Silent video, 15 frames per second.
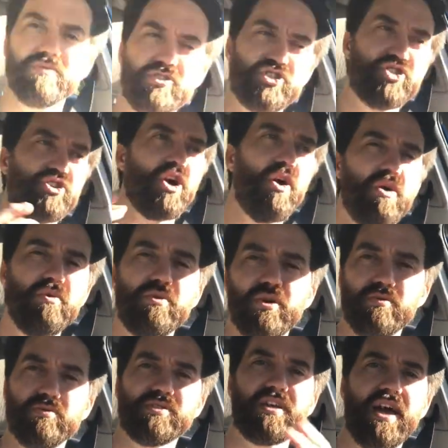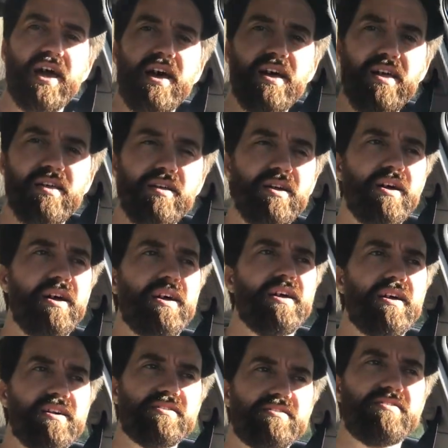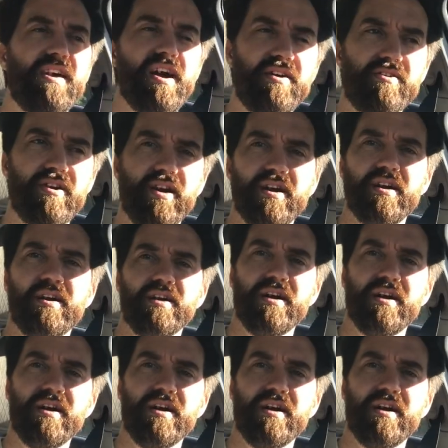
show, don't tell, etc.